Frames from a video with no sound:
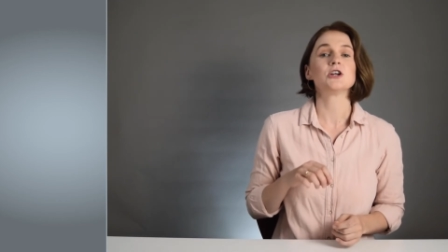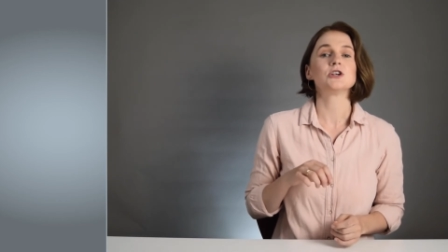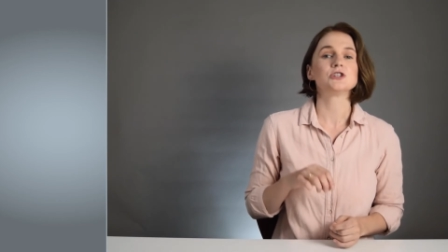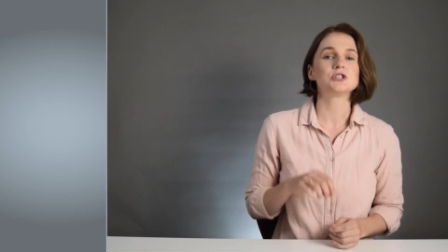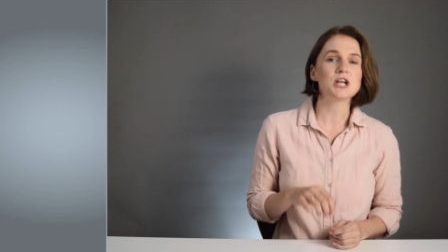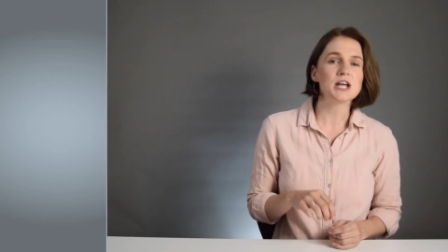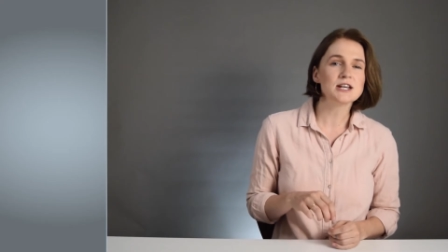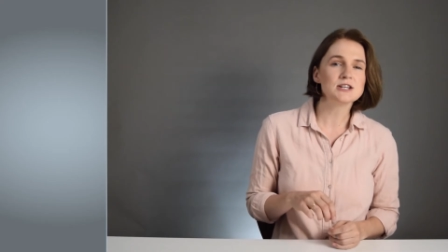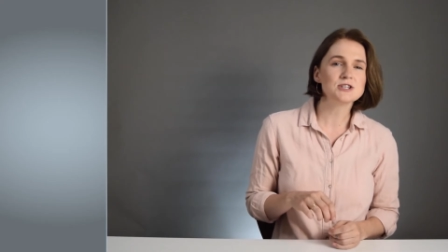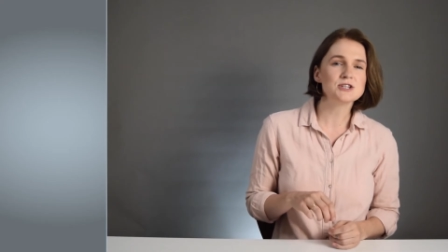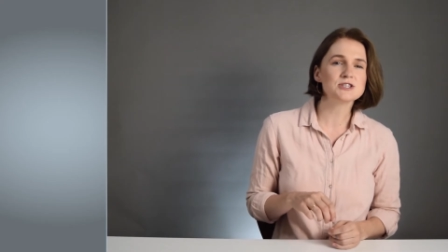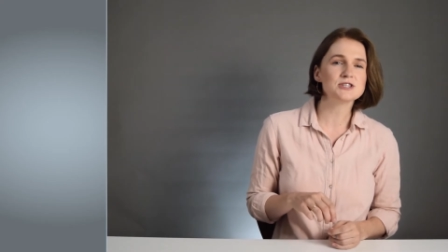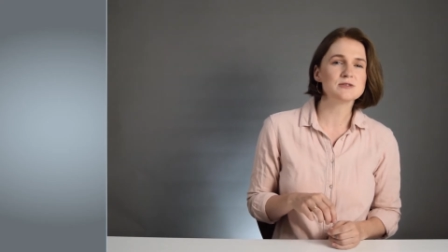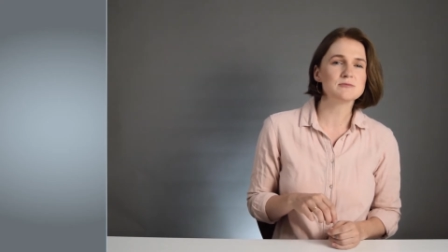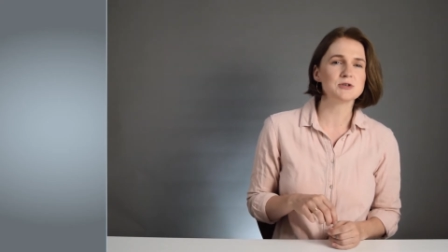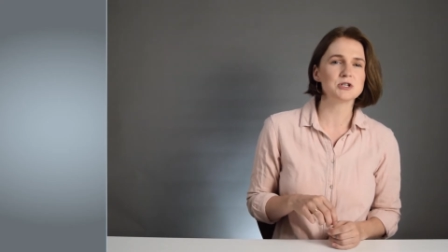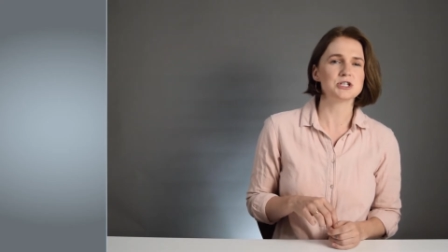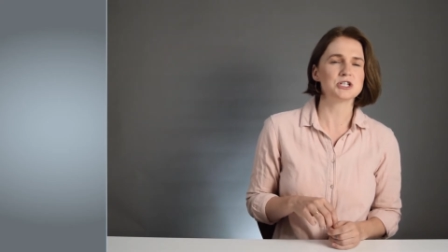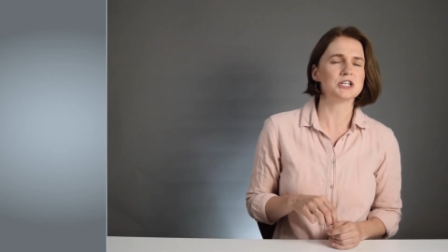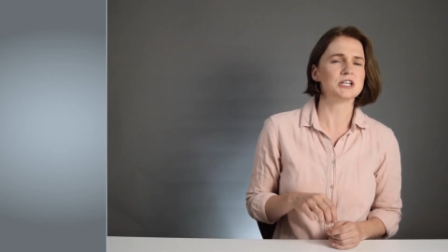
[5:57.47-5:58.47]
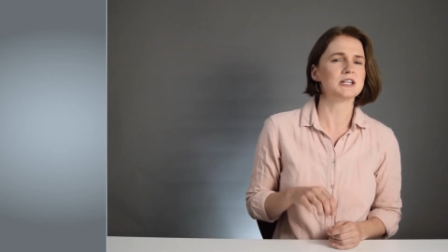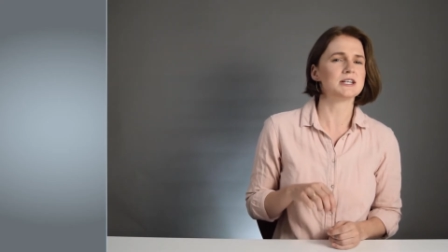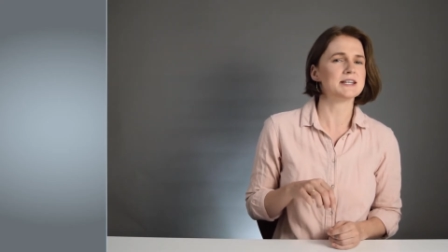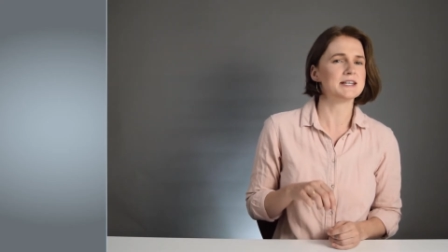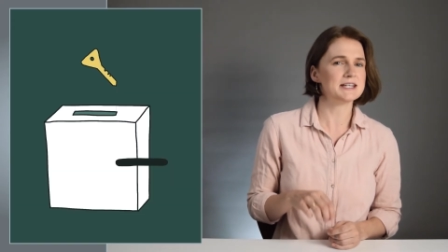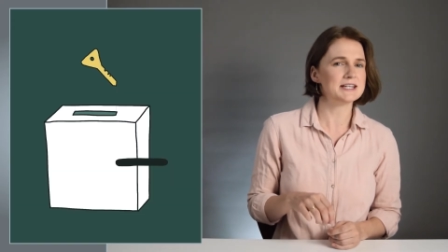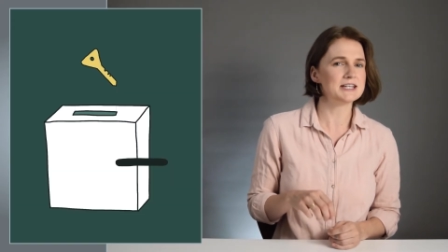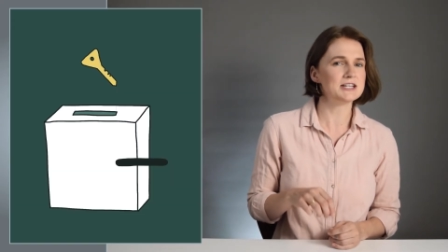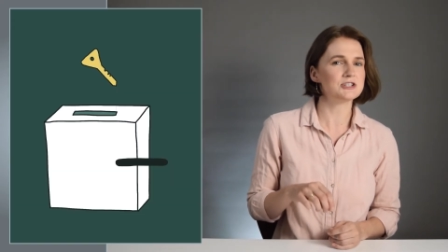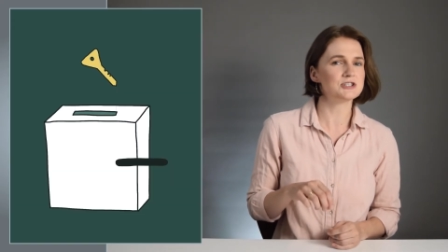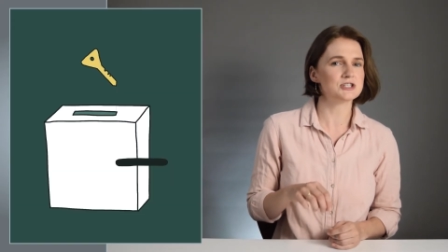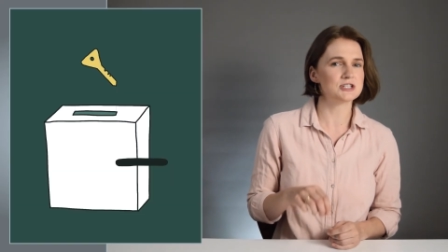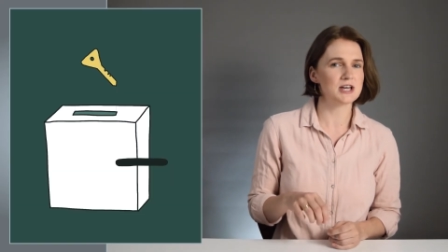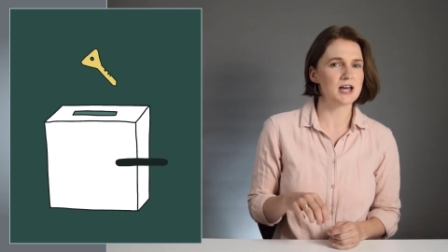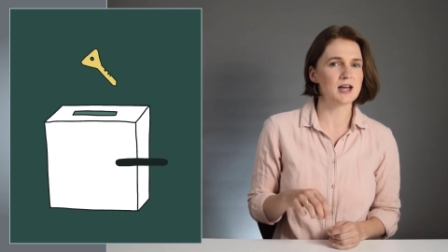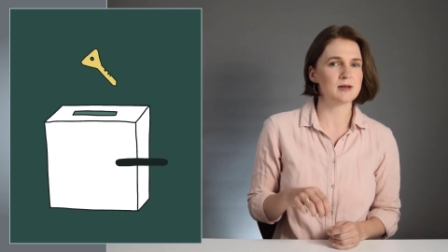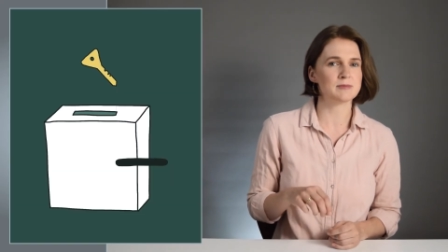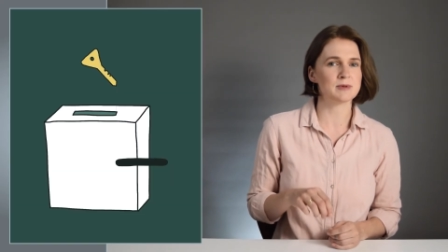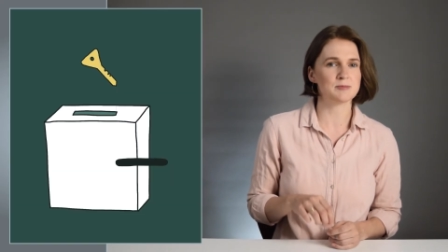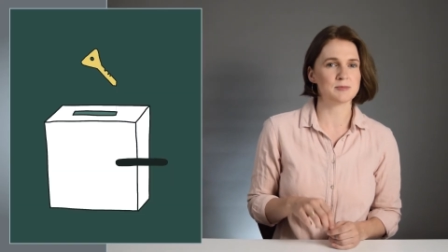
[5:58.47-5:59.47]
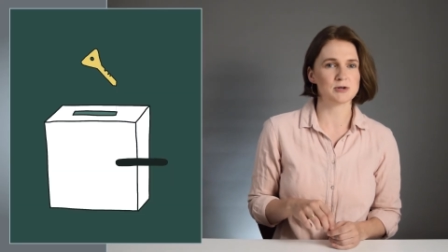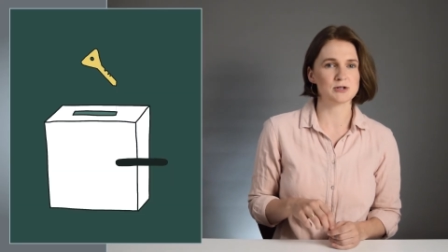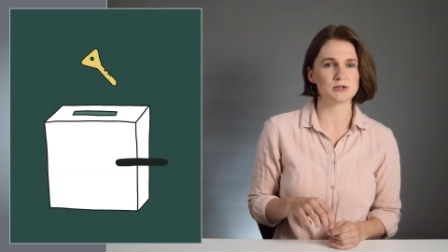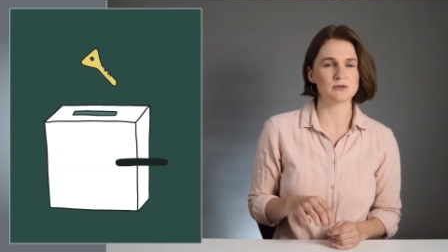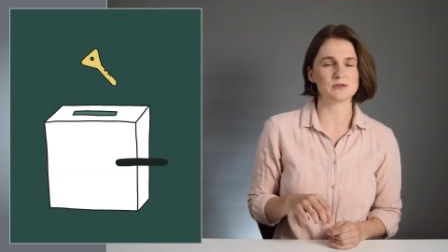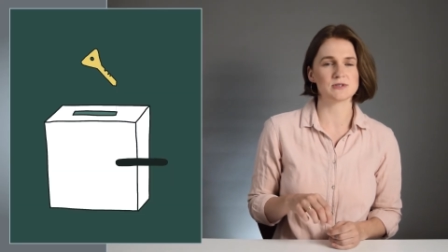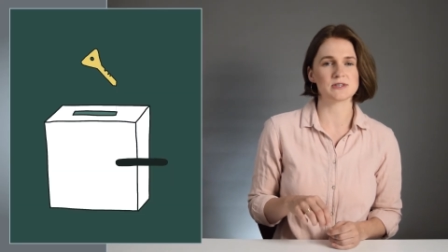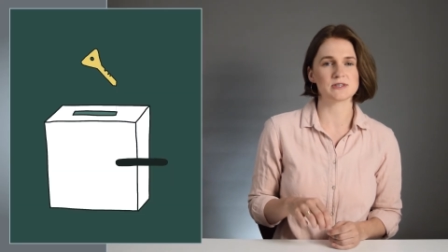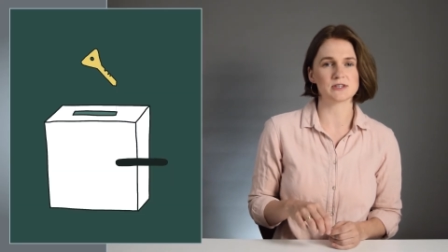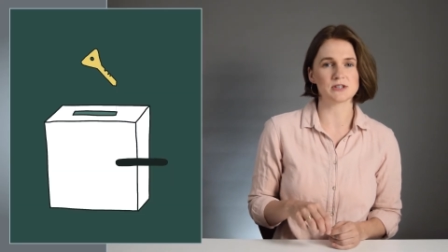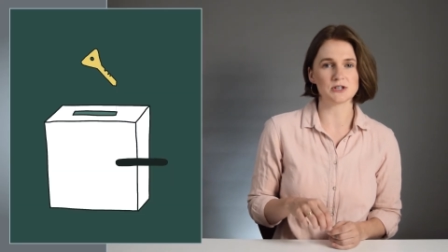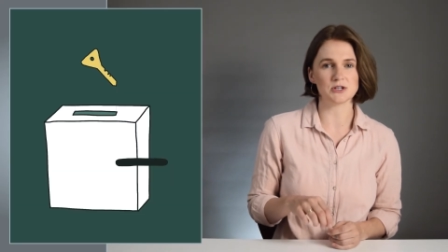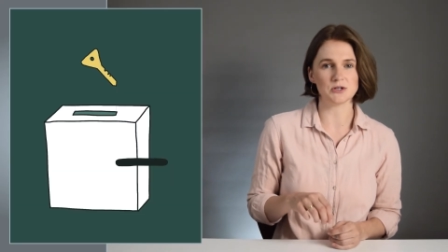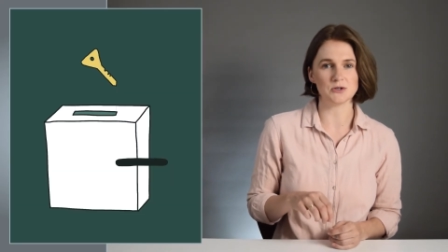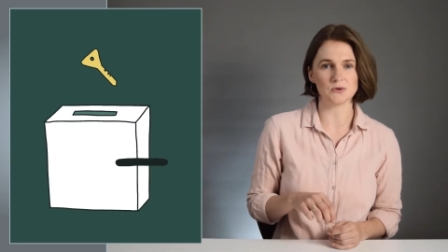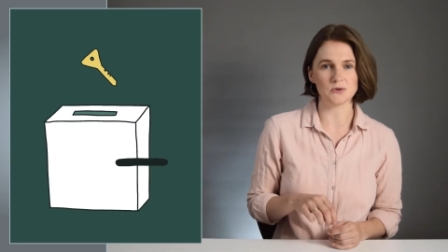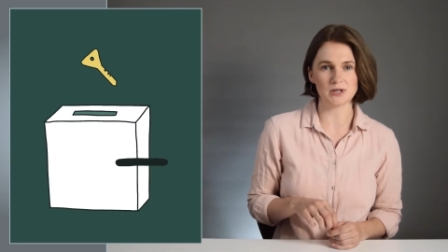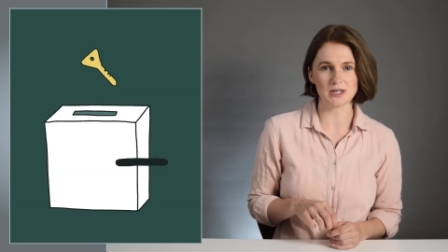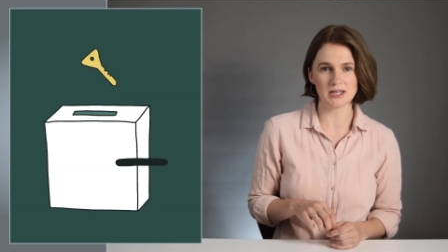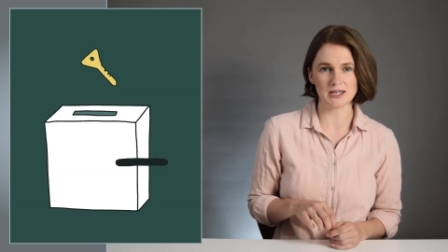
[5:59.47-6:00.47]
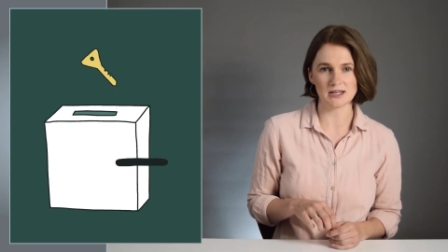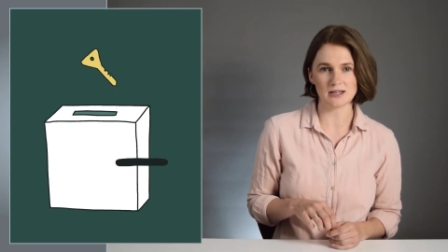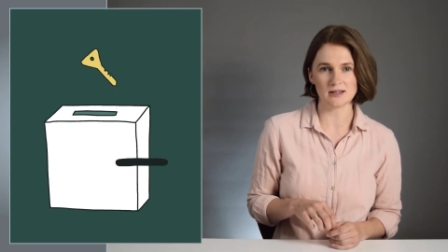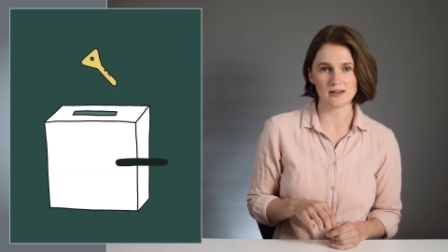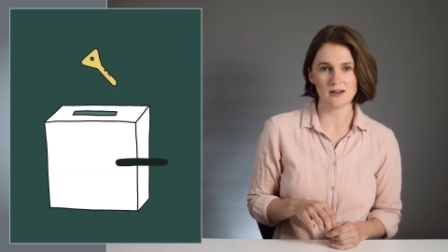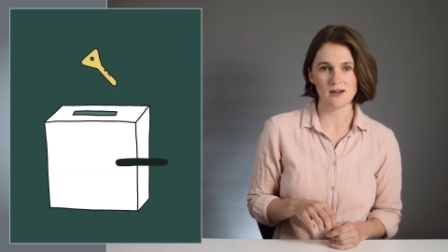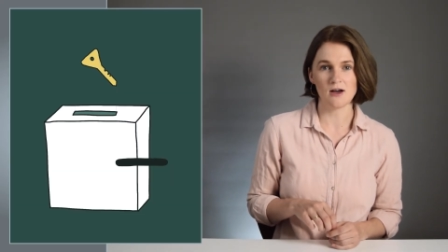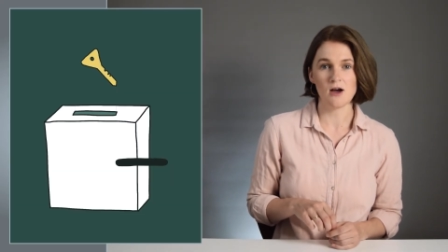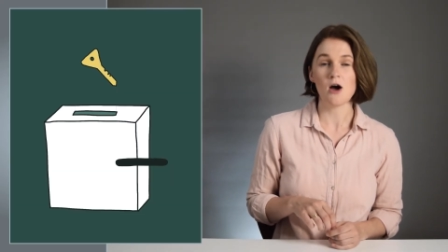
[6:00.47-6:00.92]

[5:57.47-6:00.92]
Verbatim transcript: changes the machine each time it produces a new key.